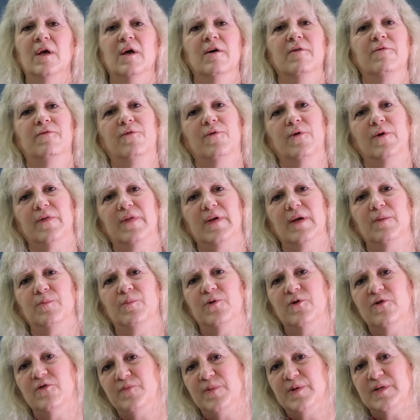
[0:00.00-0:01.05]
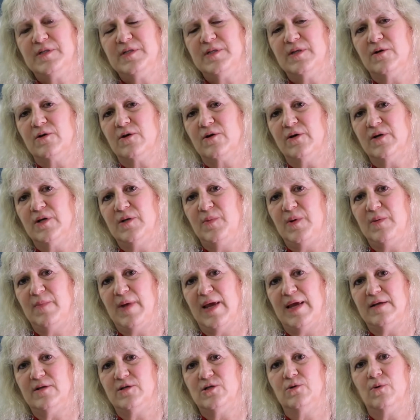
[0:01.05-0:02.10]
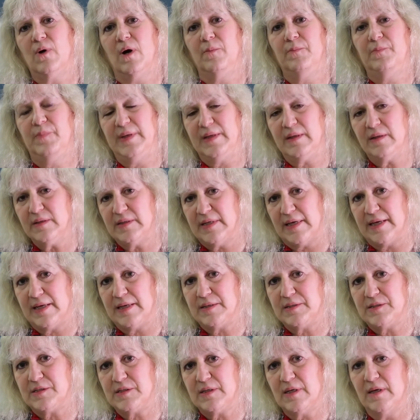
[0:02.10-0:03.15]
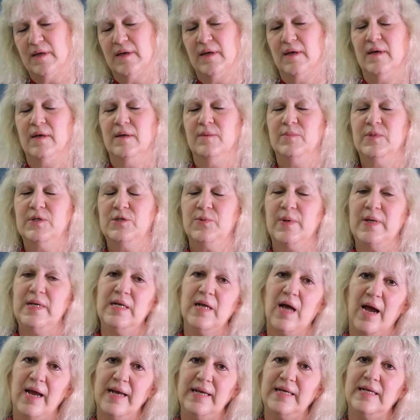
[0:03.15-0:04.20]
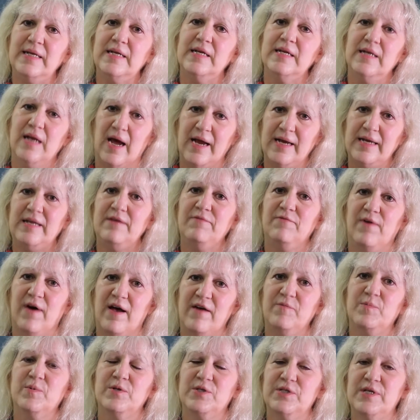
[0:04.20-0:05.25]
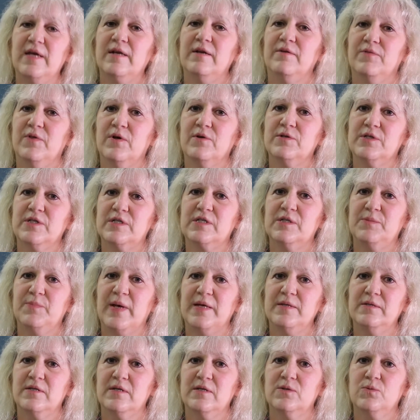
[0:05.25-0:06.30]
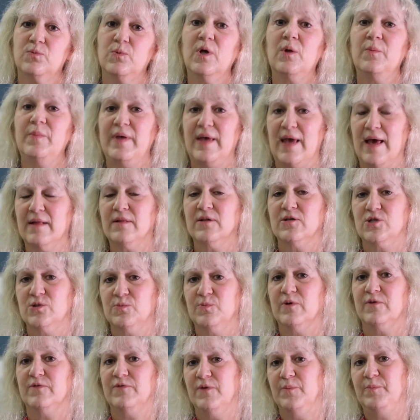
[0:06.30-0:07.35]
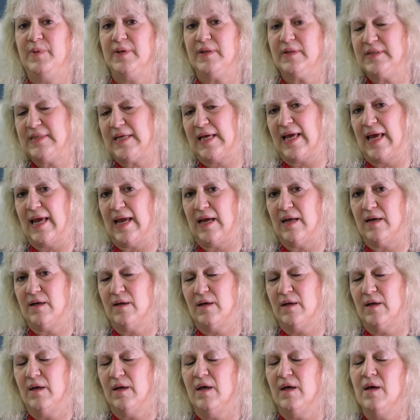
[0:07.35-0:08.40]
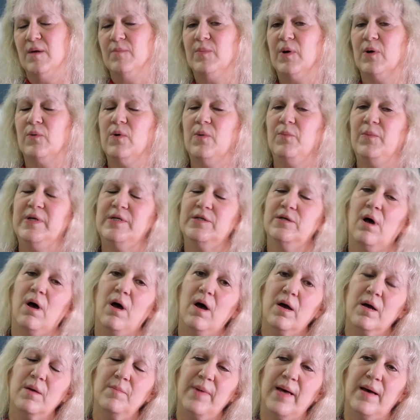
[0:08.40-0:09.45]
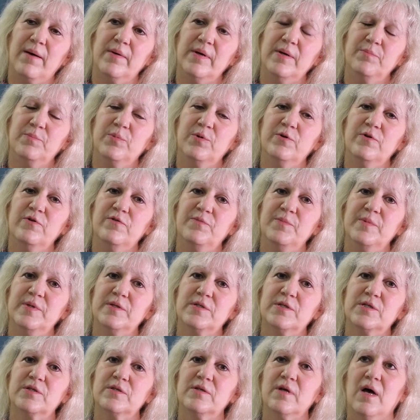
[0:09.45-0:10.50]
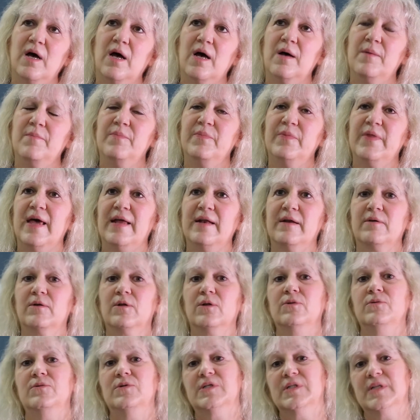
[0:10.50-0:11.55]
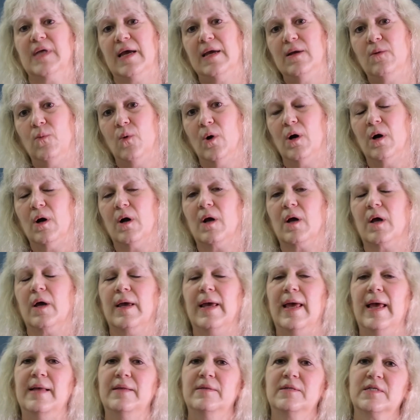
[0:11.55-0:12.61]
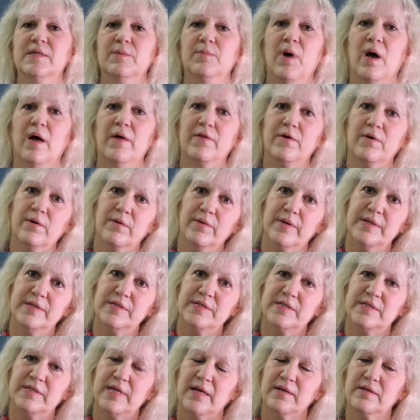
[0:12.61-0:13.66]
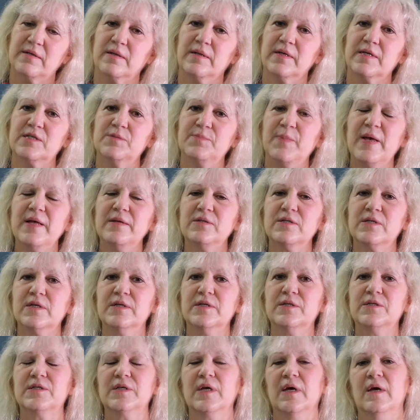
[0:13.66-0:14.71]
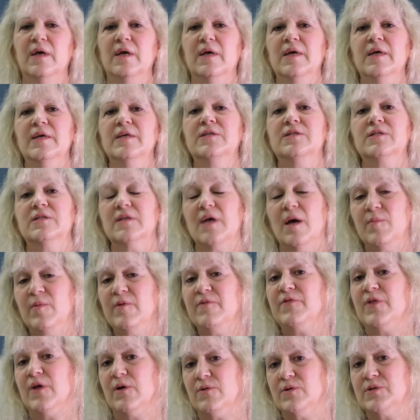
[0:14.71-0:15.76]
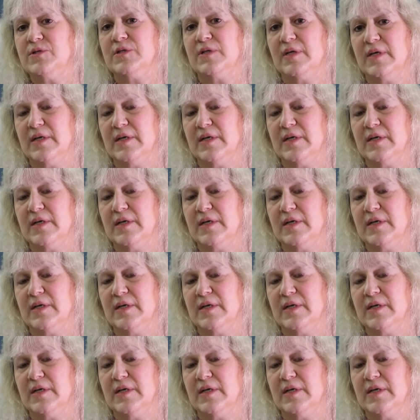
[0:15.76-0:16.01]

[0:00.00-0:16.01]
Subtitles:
For the improvements that are going to be made to our buildings, between 90 to 95% of those expenses will be eligible for building aid. But when we talk about improvements that include site work and some other incidental expenses, some of those